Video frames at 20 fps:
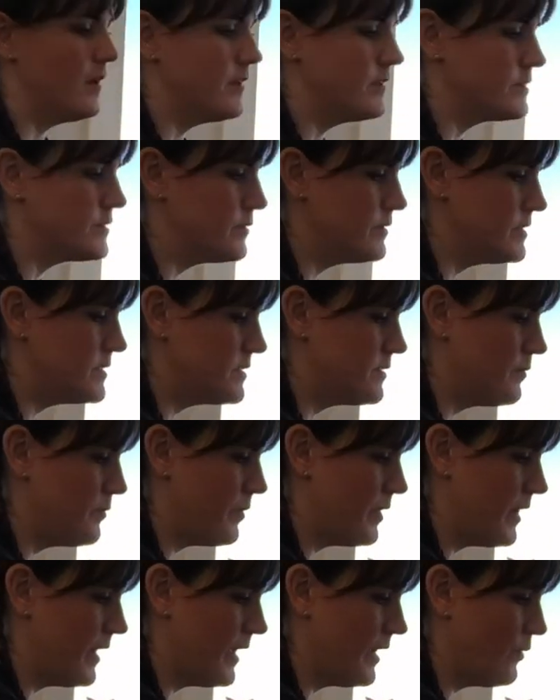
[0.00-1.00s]
Let's put some
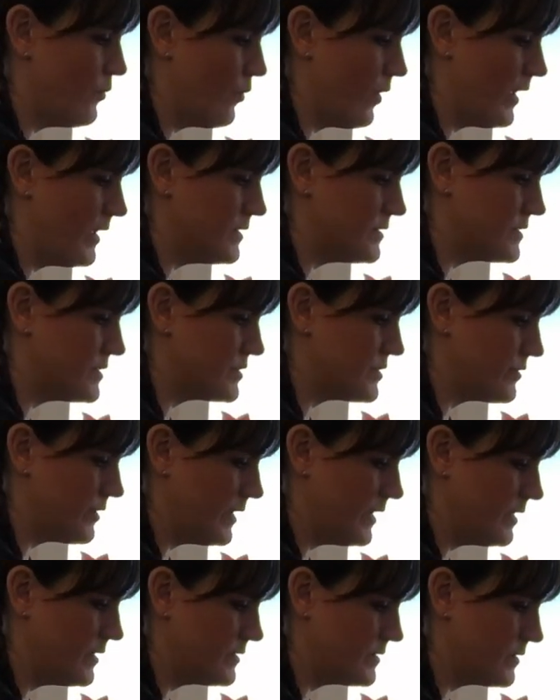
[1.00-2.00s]
plain white
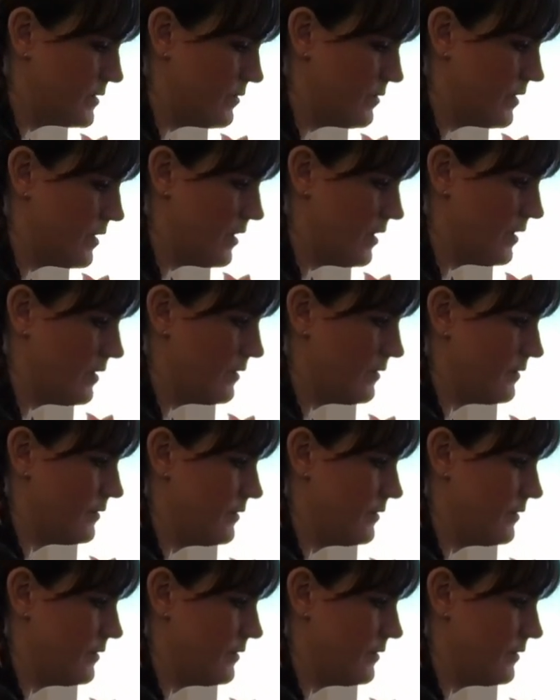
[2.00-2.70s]
streaks going on.